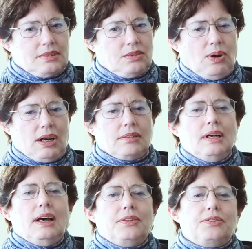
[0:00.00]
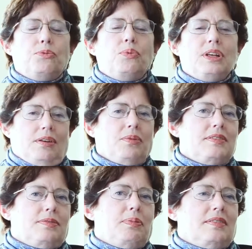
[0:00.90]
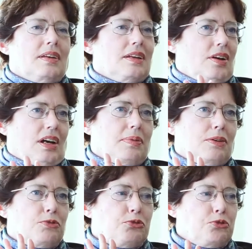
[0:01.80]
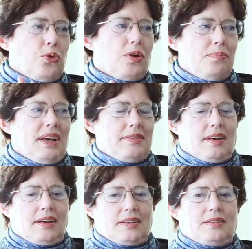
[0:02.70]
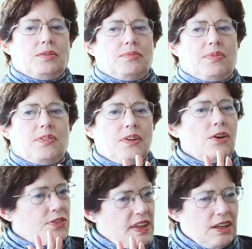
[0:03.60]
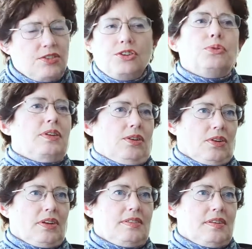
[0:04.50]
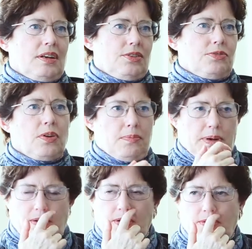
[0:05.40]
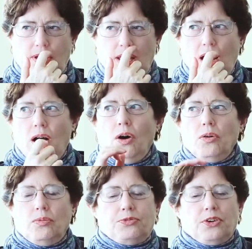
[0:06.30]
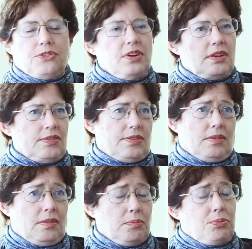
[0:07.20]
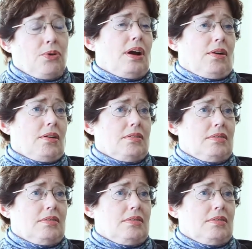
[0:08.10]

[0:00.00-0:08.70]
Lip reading: Wow. We basically talk about 4 basic things to do in the early stages for a parish. First is prayer,